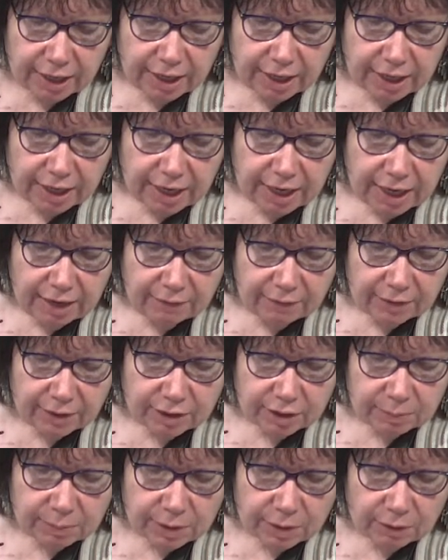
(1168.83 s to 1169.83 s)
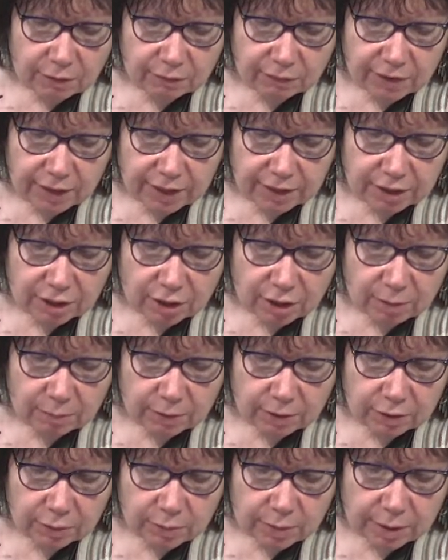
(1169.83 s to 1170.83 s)
Even the sparrow finds a home and the
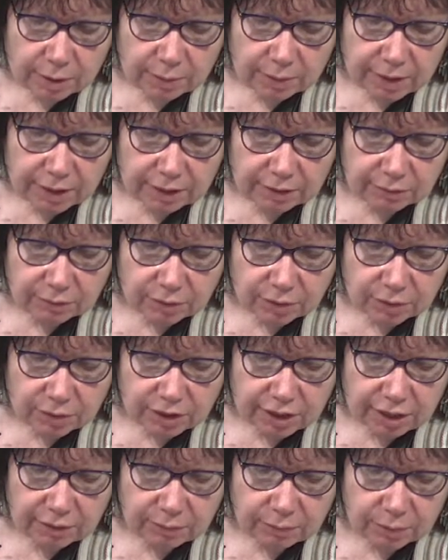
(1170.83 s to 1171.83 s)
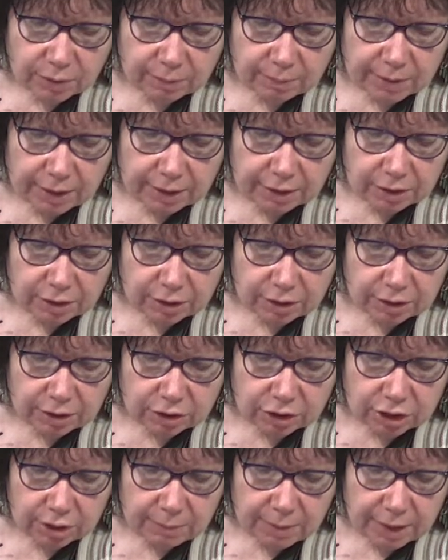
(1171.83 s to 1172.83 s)
swallow a nest for herself where it may
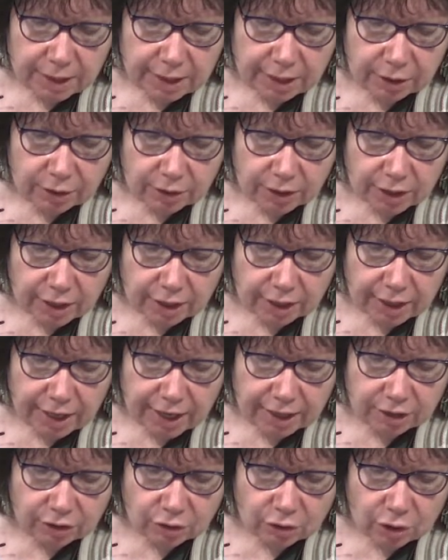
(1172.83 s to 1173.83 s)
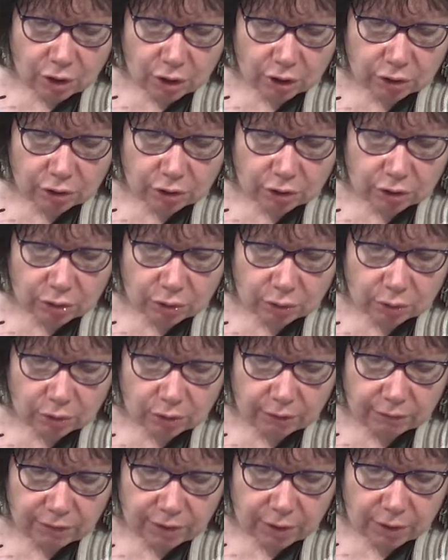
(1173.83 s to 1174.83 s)
she may lay her young. At your altars, O Lord
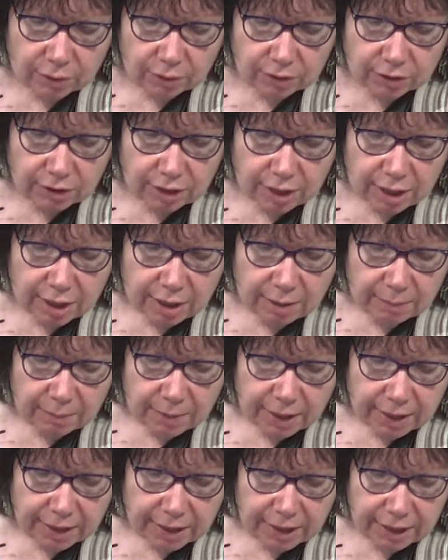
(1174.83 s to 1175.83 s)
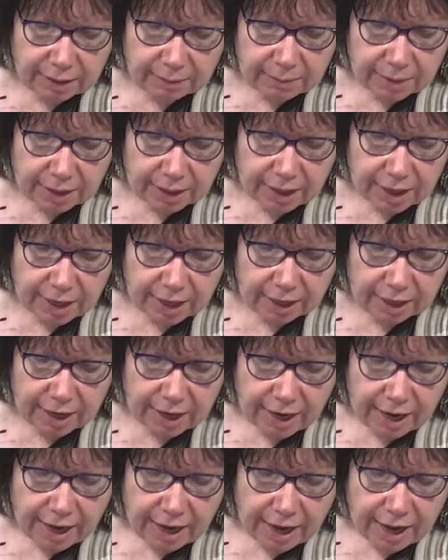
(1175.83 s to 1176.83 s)
of hosts, my King and my God.
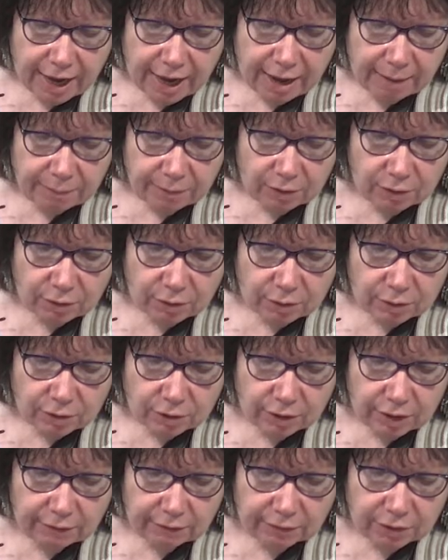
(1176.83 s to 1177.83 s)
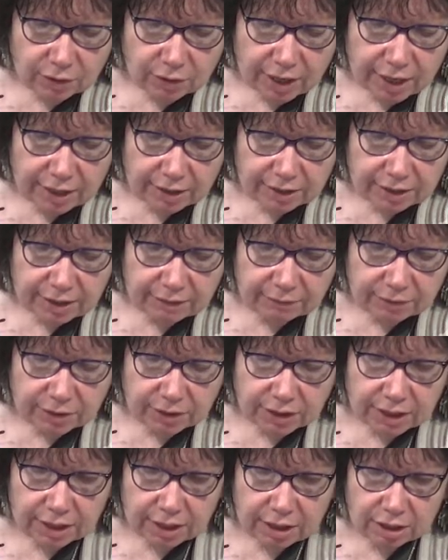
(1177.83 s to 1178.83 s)
Happy are those who live in your house, ever
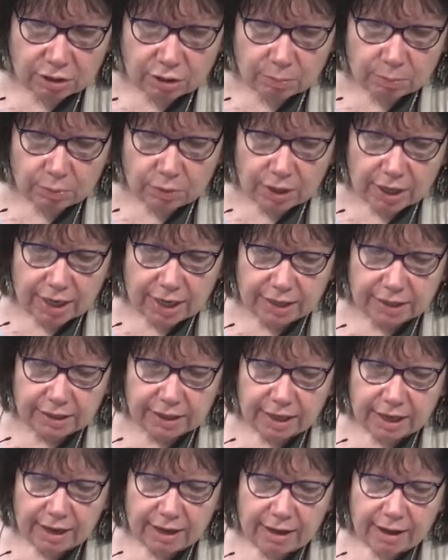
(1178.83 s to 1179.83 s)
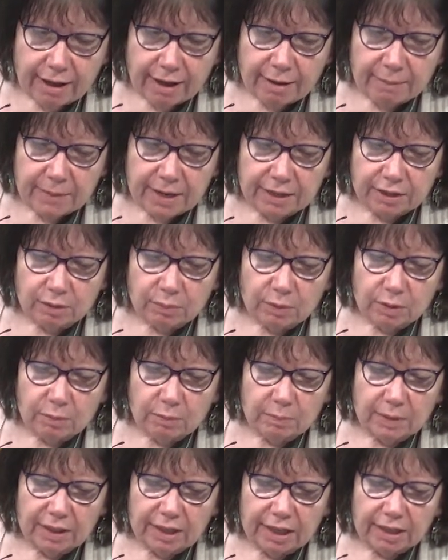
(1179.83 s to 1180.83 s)
singing your praise. Imagine what it would
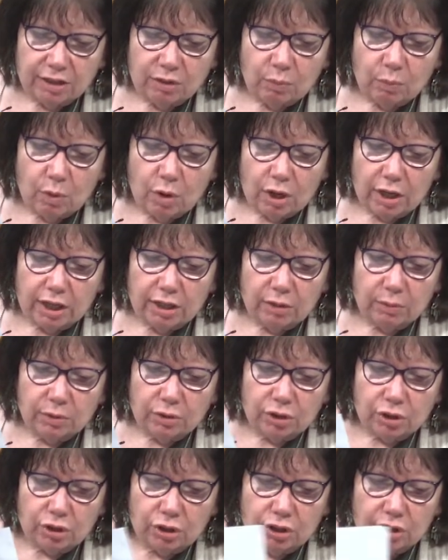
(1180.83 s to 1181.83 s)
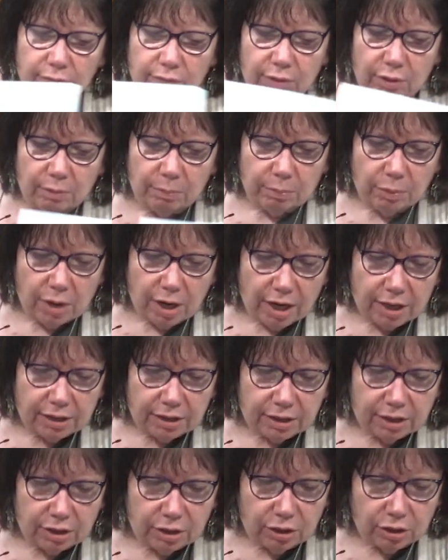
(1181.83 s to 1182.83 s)
be like to walk into a church if you're a
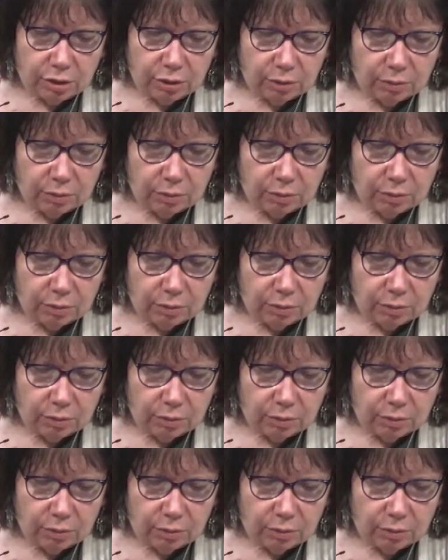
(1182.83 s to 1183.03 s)
prostitute.